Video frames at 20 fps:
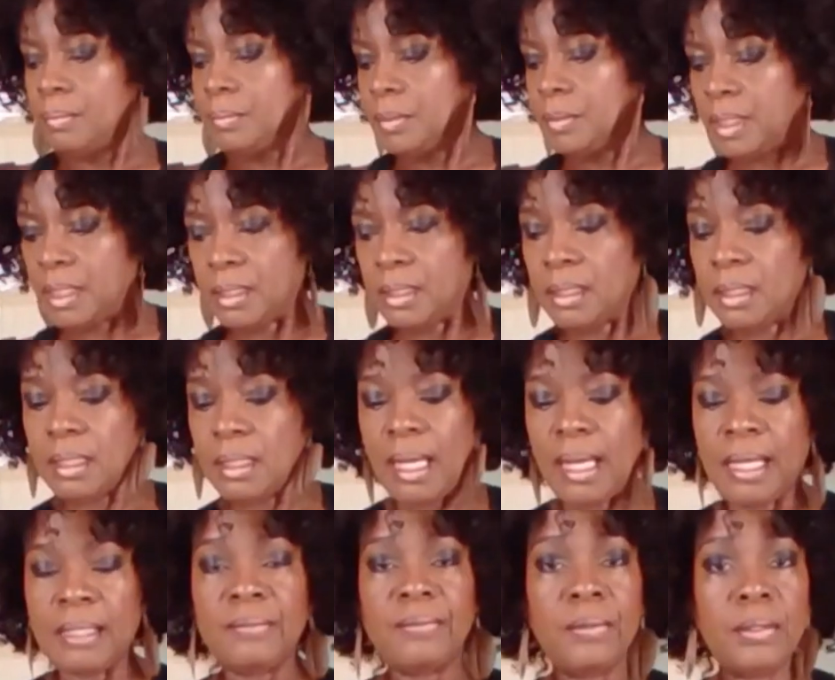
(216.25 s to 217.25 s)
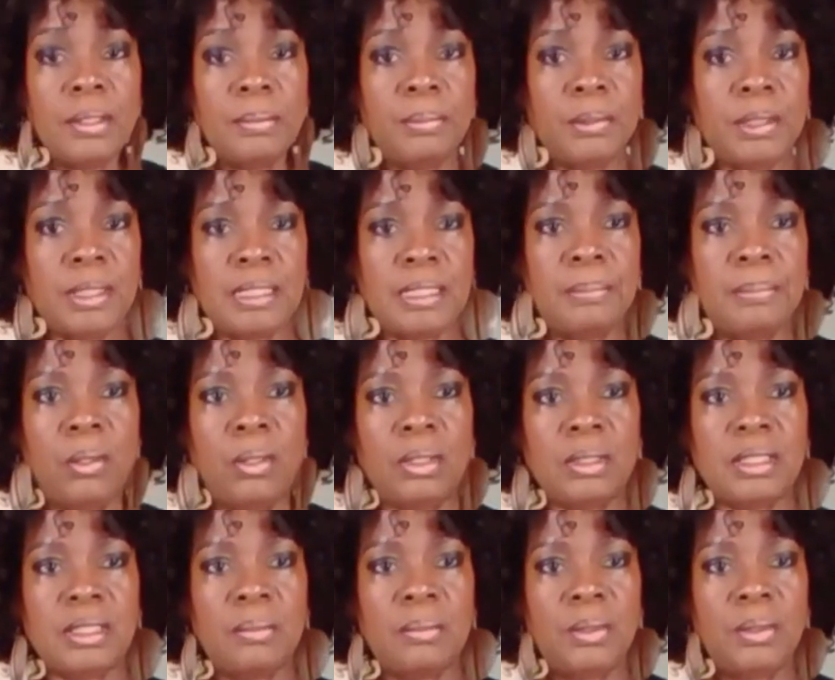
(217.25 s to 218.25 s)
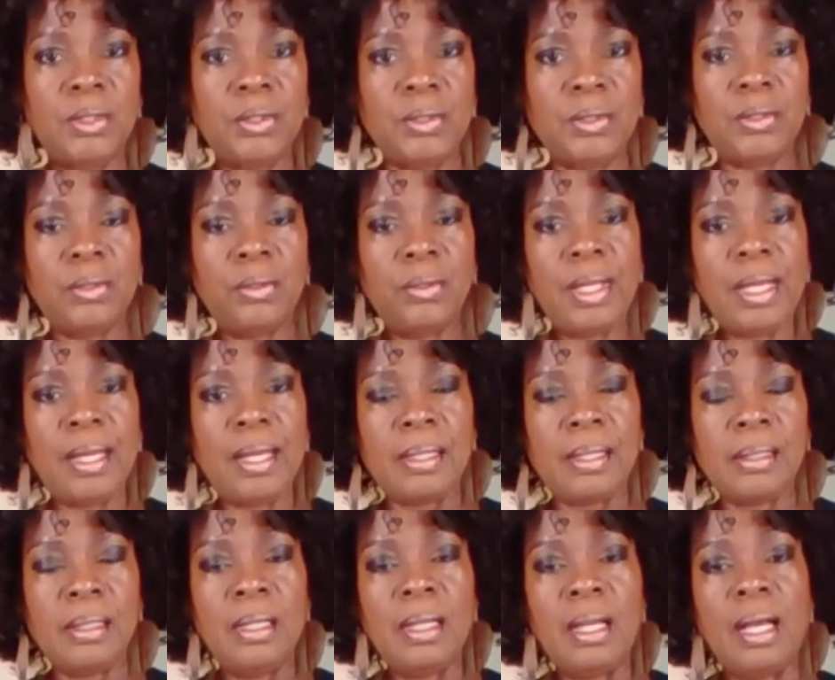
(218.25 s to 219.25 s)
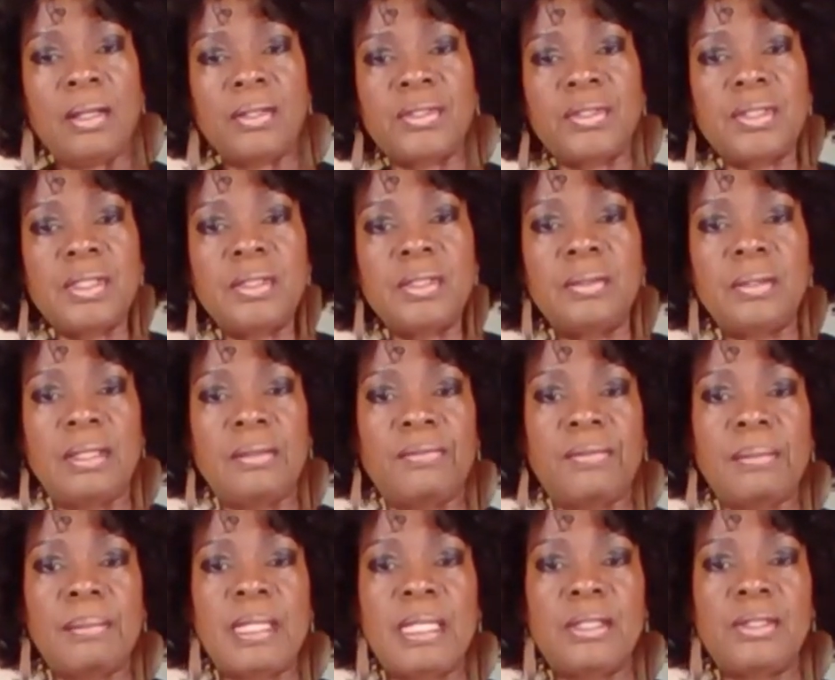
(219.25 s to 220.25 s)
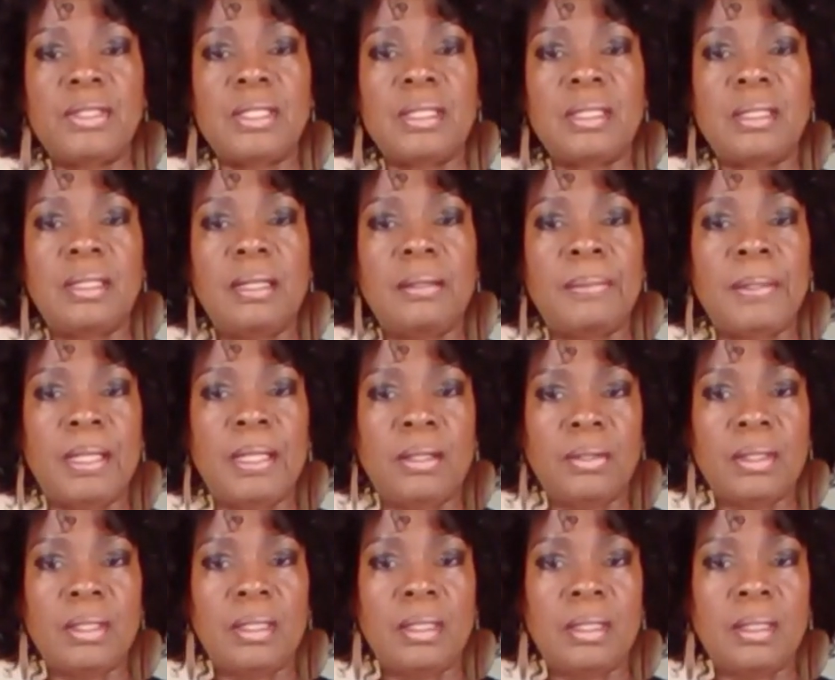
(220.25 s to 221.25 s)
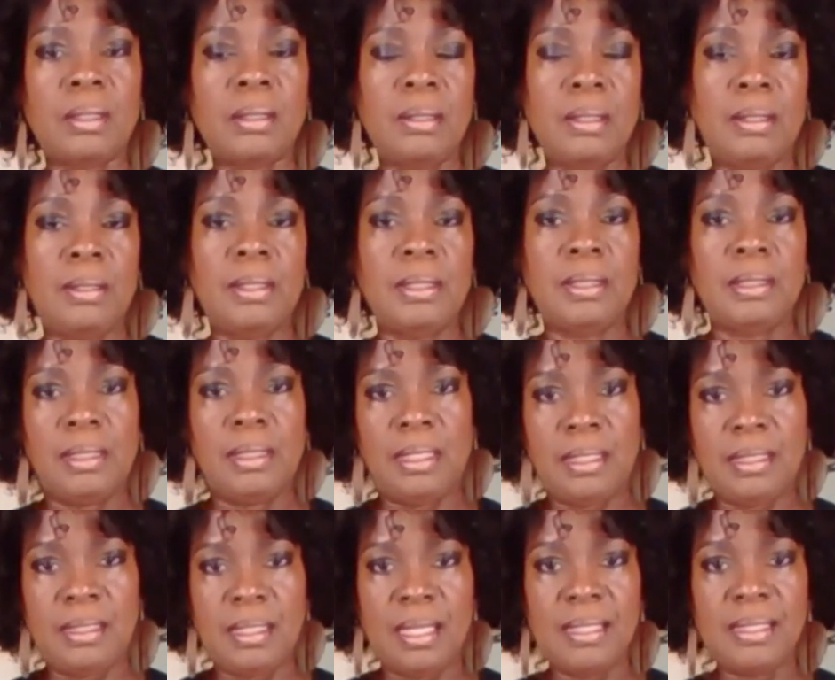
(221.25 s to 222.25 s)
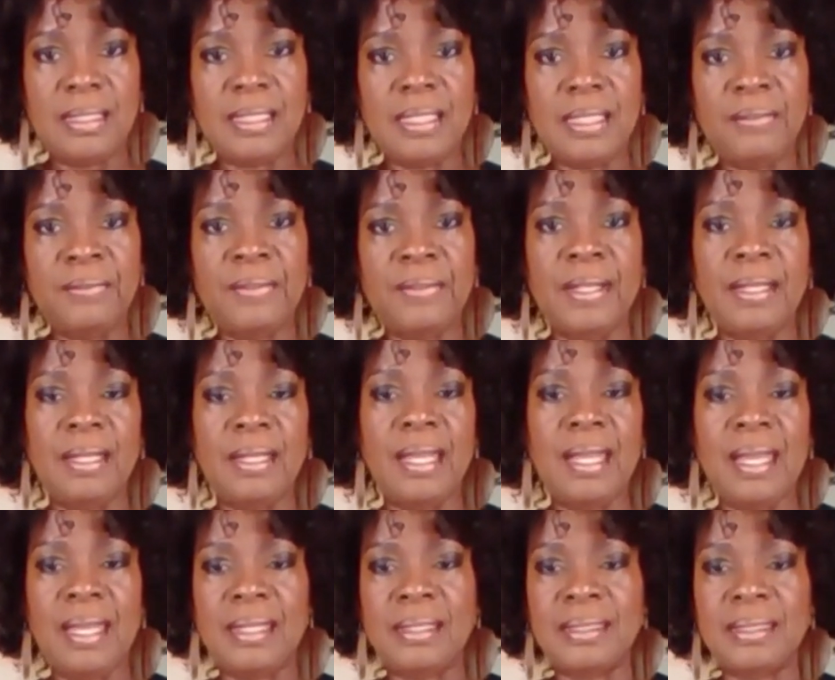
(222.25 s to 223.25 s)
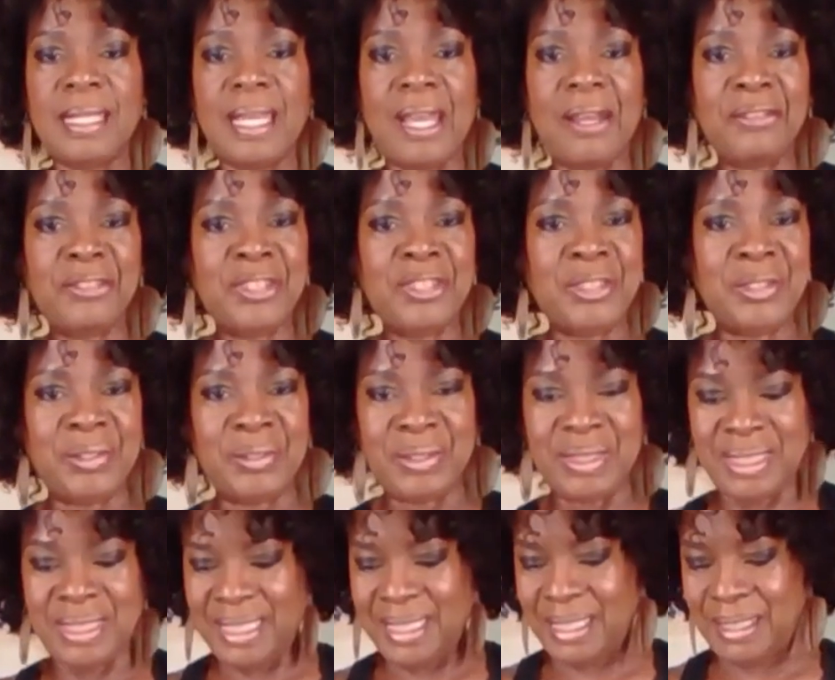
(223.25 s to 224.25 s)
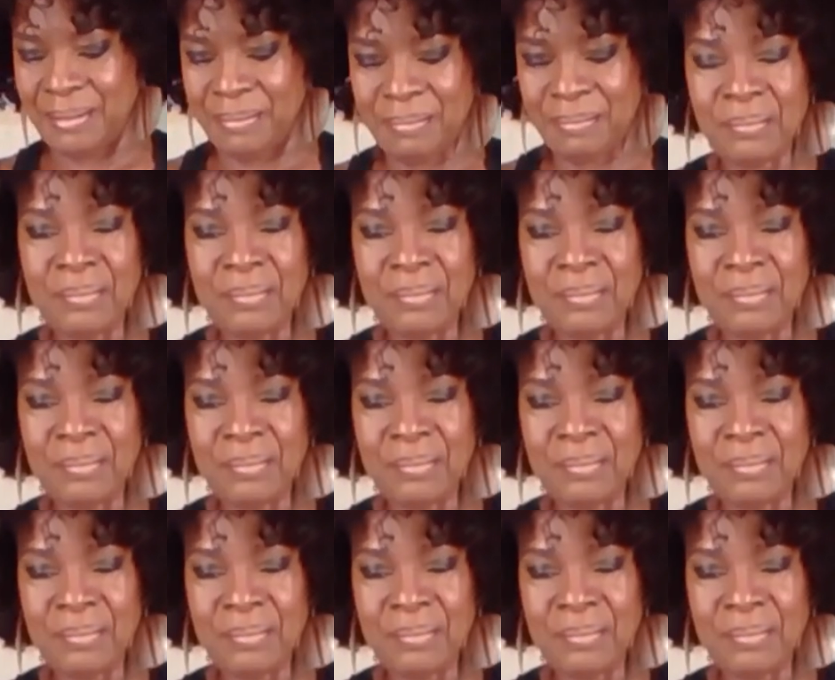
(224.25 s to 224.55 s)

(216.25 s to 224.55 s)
get the guide for the bliss balls. And when you do that, I'll send you information about the intensive and afternoon tea.